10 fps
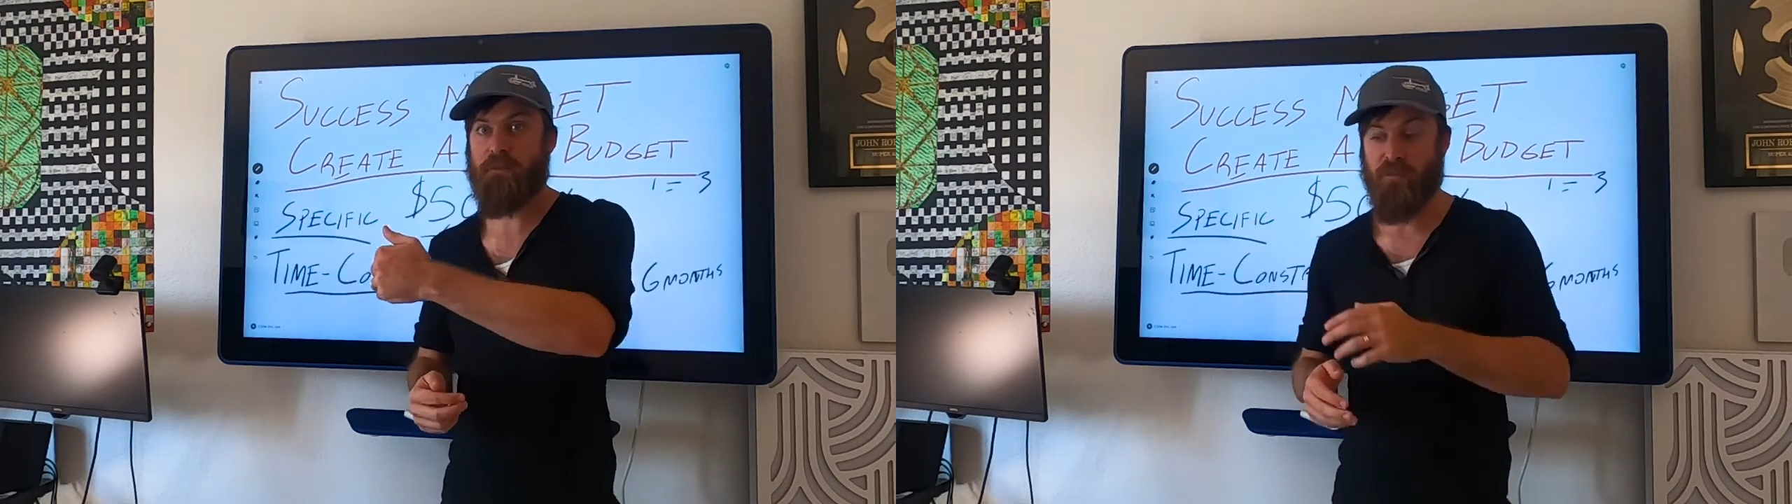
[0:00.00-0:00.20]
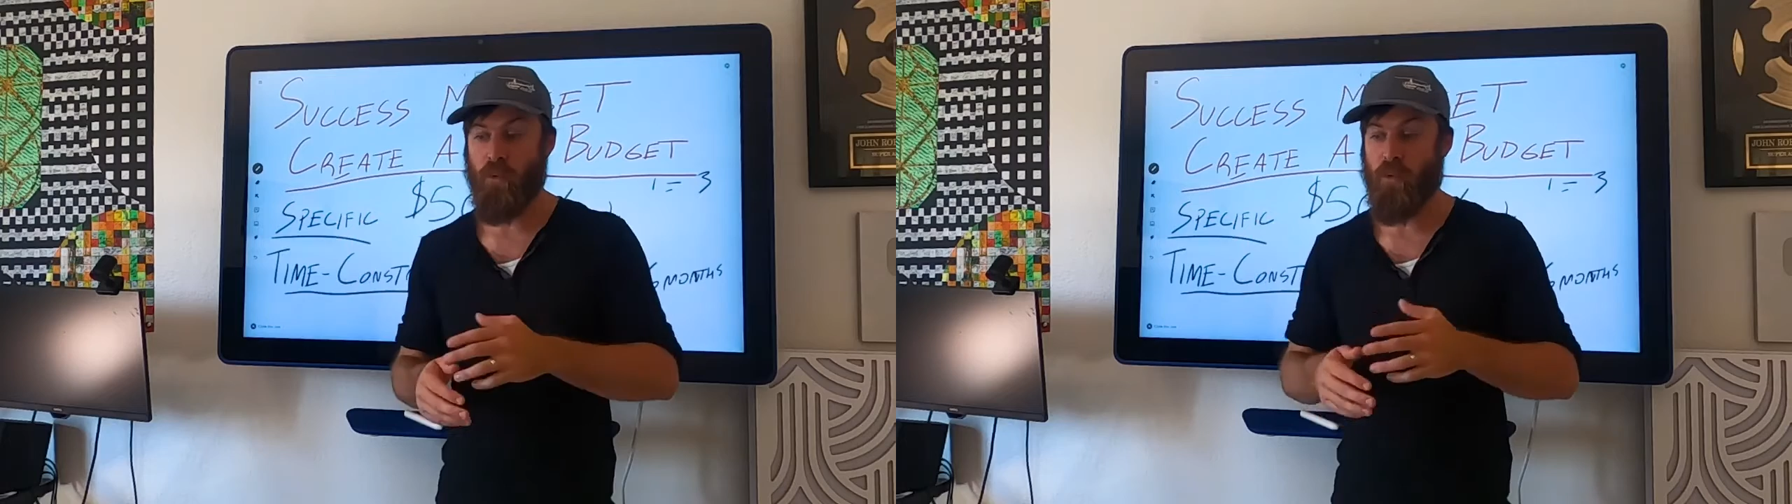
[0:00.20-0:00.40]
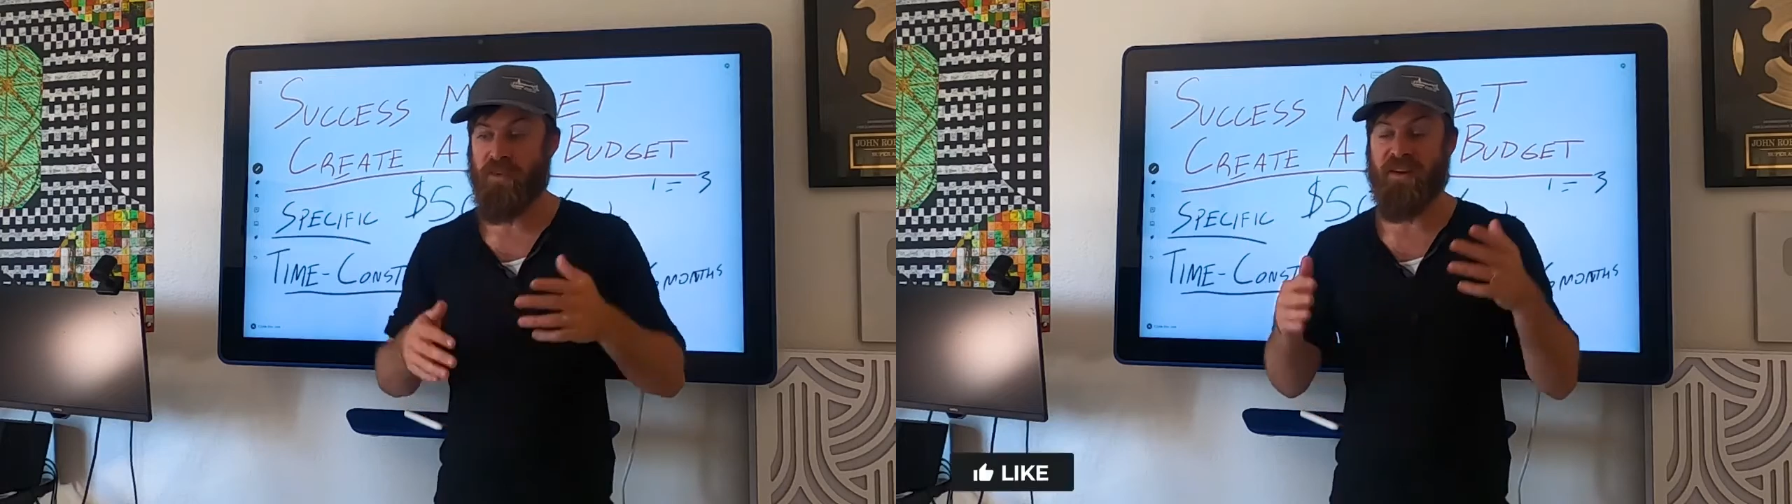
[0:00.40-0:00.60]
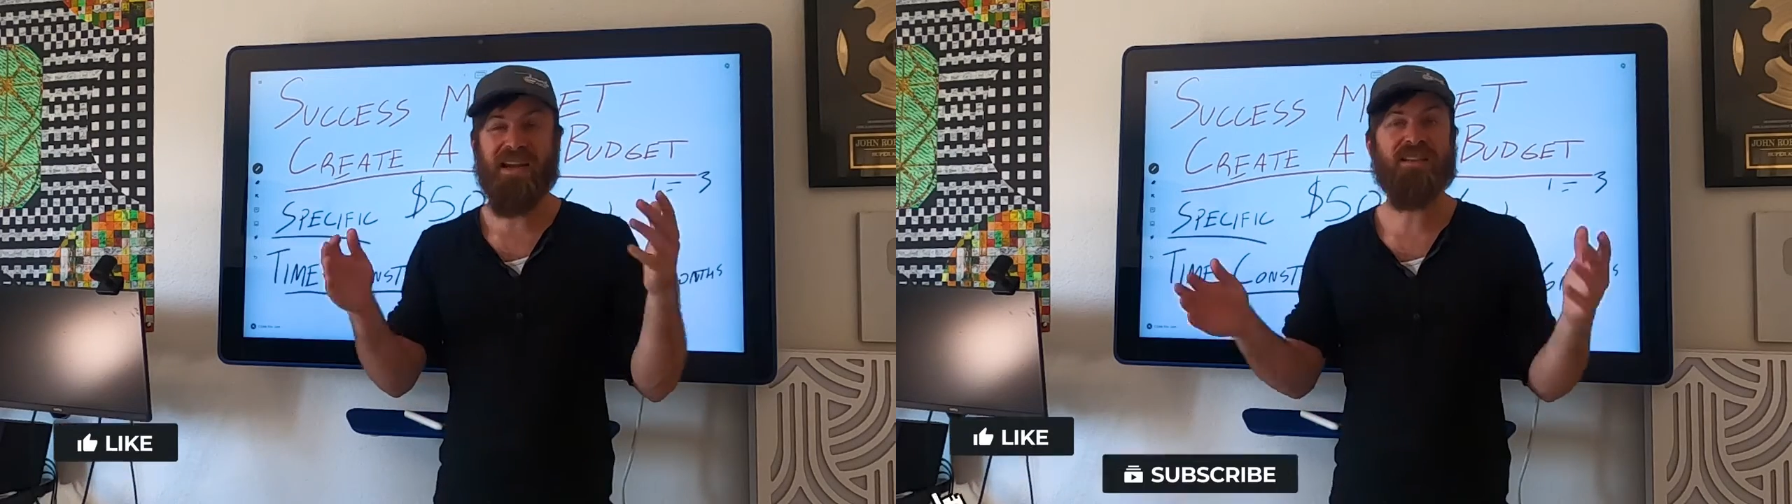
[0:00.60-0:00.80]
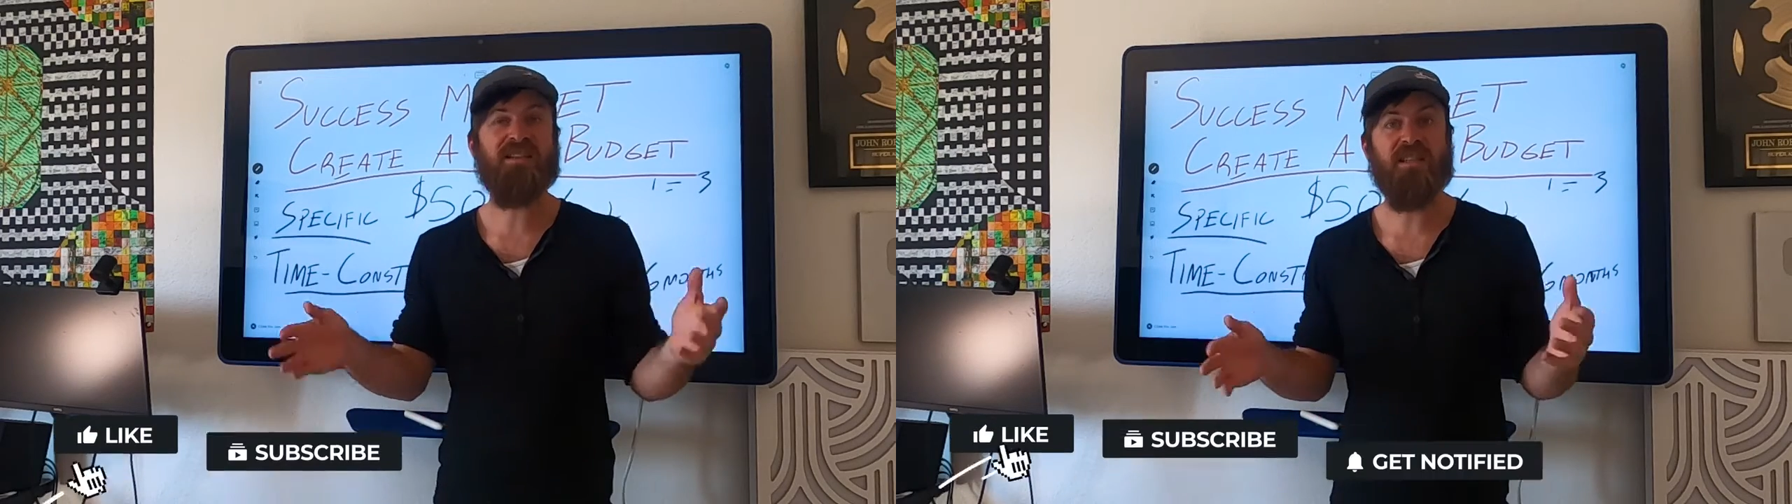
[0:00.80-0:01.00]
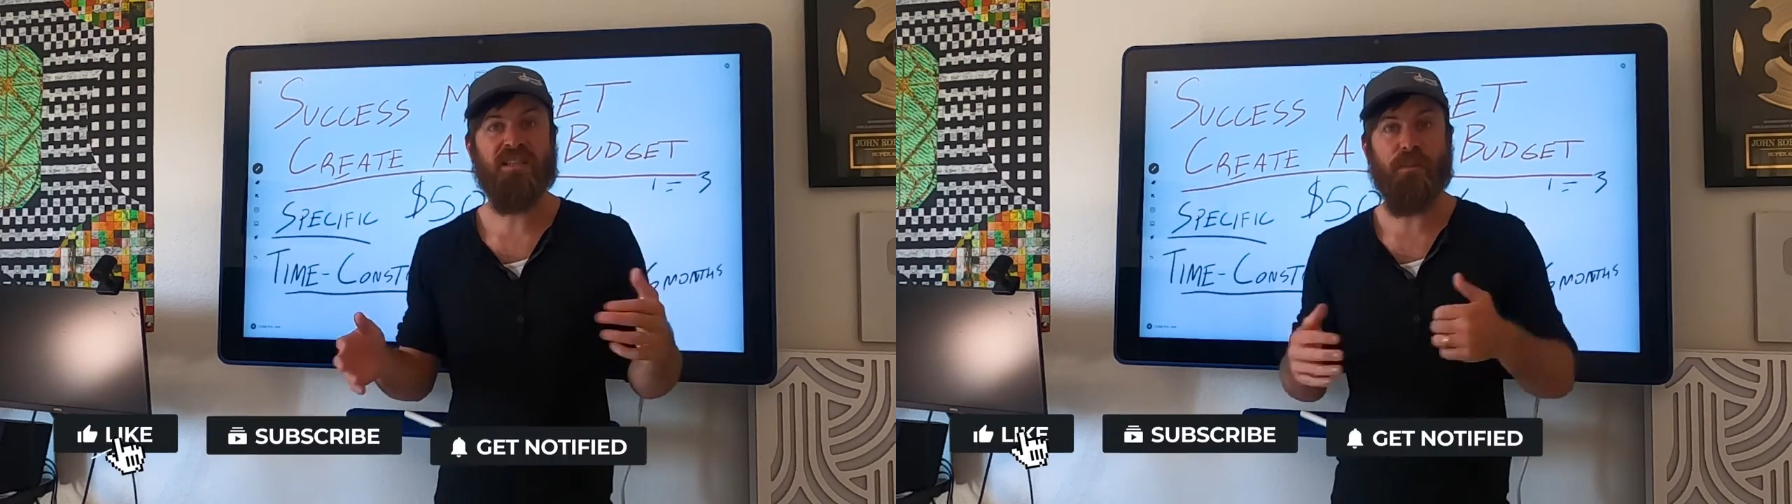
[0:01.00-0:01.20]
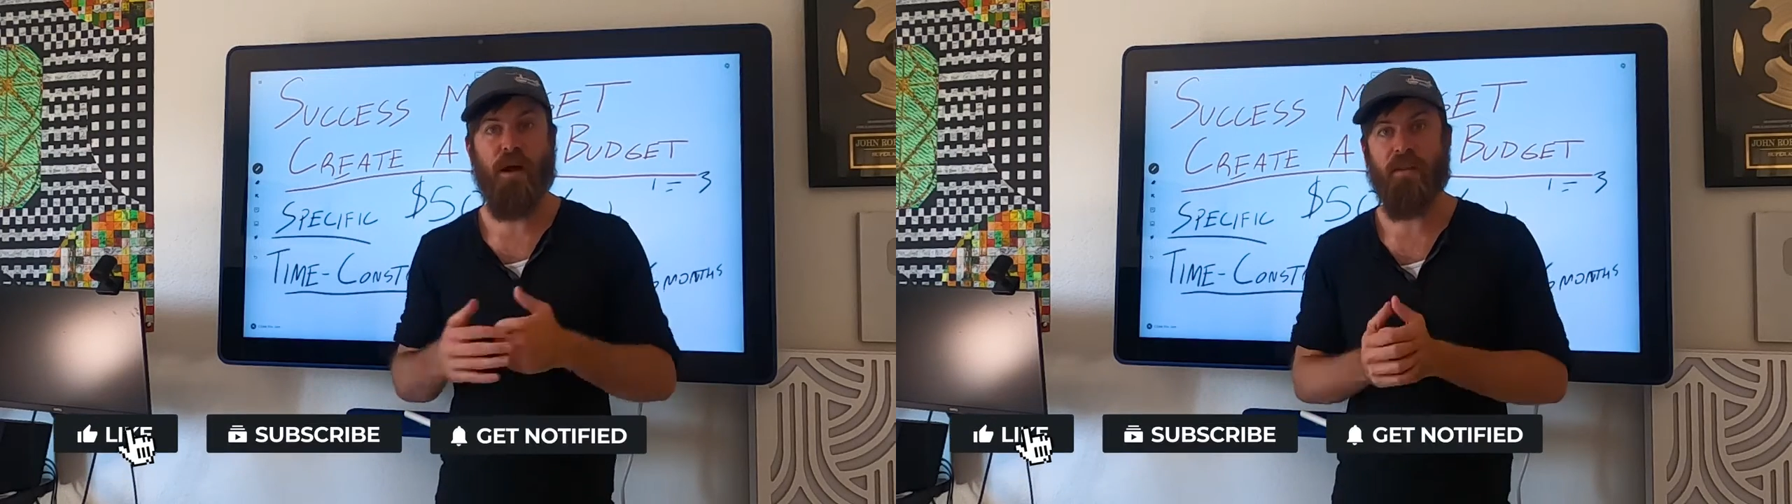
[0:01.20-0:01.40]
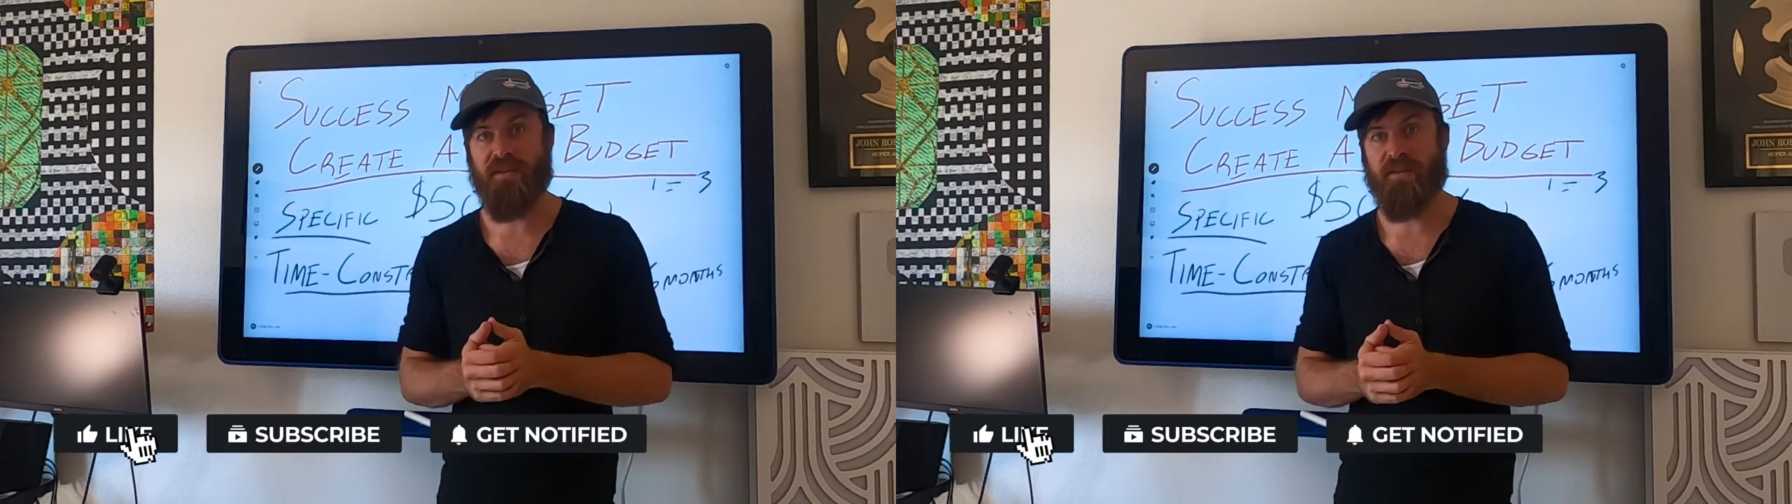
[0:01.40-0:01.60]
for the next 6
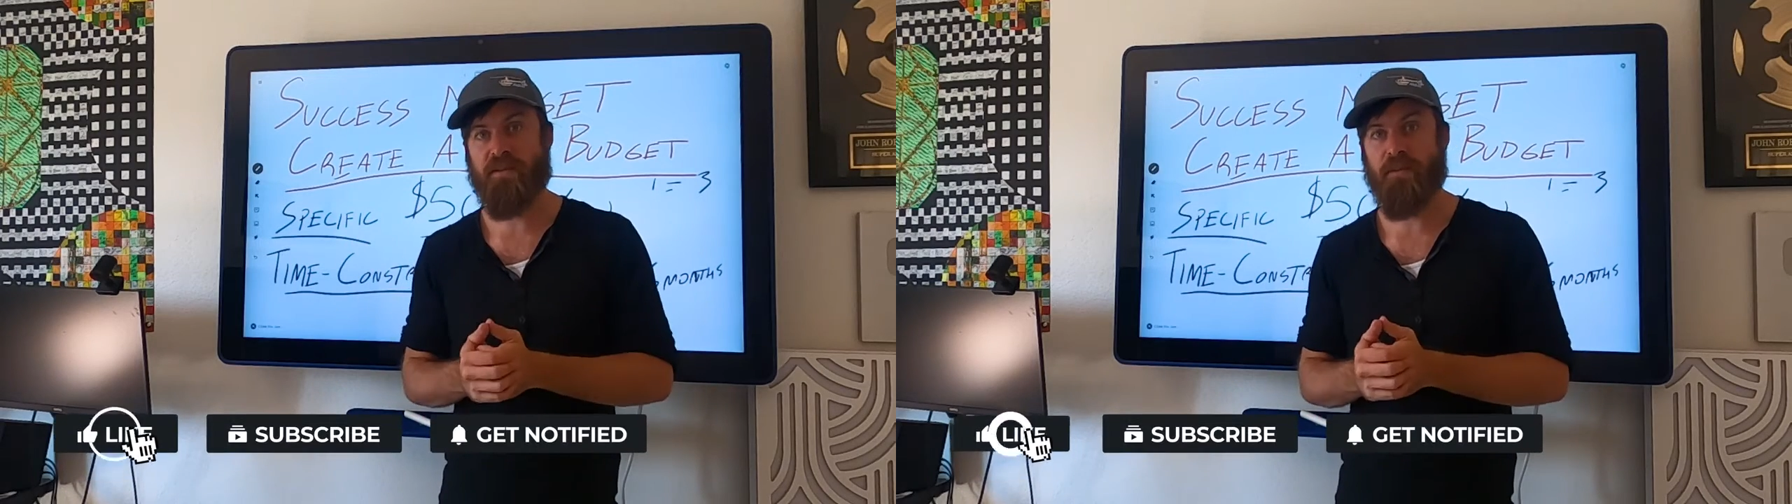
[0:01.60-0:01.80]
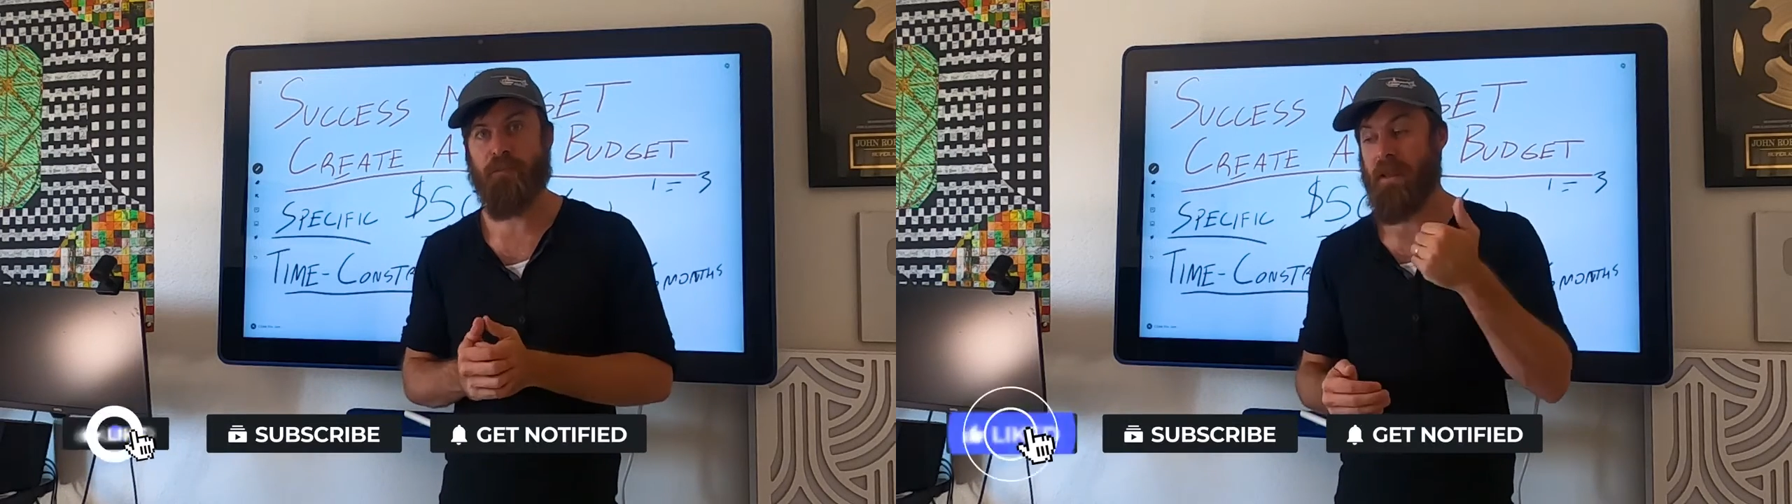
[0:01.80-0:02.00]
months,